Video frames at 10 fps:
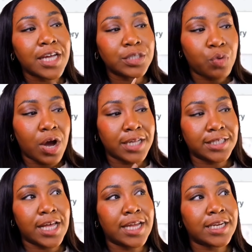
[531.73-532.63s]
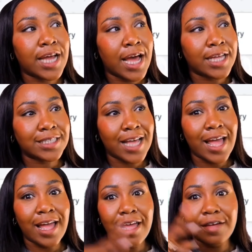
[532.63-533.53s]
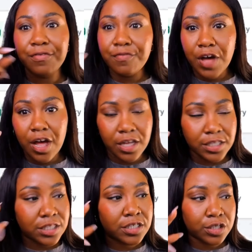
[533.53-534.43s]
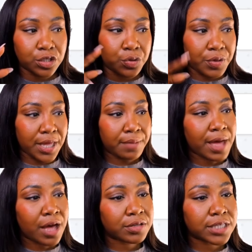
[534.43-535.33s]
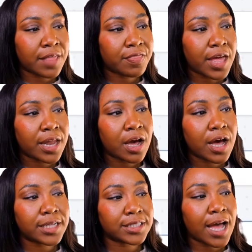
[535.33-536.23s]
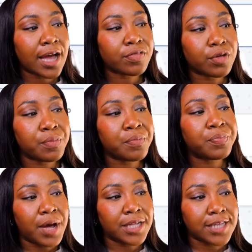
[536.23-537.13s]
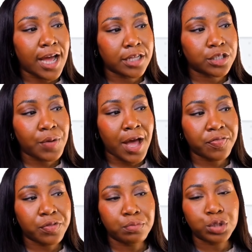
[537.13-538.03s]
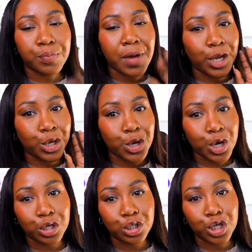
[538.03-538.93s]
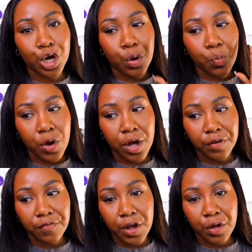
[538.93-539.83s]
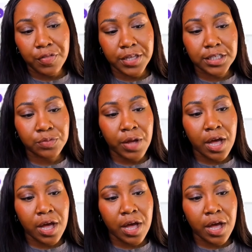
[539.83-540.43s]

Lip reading: is what I send as a first 2 emails, and then I tag them. I tag to add them to my nurture workflow. This is where